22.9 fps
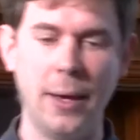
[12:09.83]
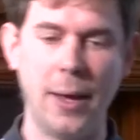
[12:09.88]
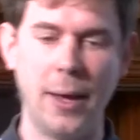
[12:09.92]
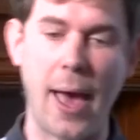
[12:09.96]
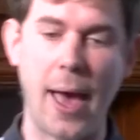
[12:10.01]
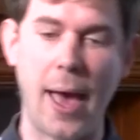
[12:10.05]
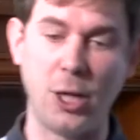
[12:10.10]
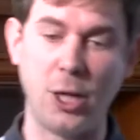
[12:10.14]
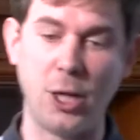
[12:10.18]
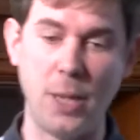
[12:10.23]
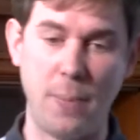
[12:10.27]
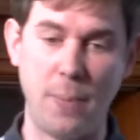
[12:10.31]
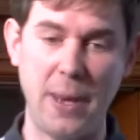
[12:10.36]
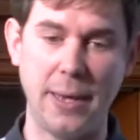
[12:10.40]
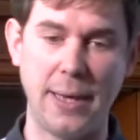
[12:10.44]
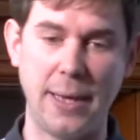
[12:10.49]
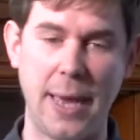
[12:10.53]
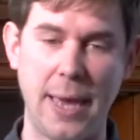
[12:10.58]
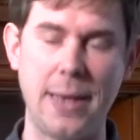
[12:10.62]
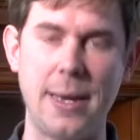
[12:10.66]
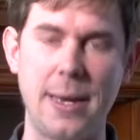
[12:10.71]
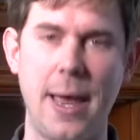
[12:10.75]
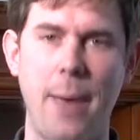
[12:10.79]
she'd been
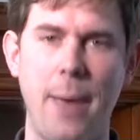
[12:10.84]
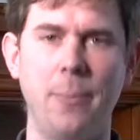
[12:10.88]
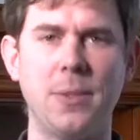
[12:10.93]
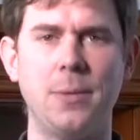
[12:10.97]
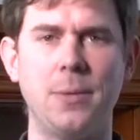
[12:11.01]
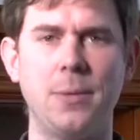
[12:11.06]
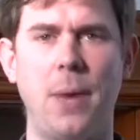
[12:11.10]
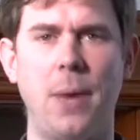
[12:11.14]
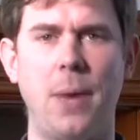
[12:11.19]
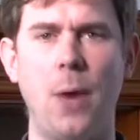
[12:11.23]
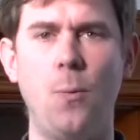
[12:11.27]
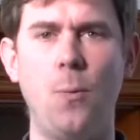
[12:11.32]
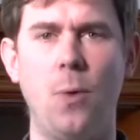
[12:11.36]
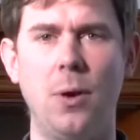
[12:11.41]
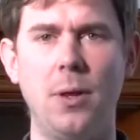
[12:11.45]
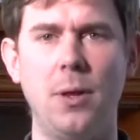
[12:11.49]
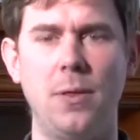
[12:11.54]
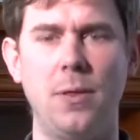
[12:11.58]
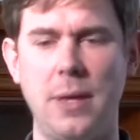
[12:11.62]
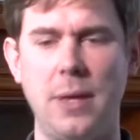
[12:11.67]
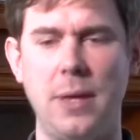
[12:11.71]
kidnapped by one of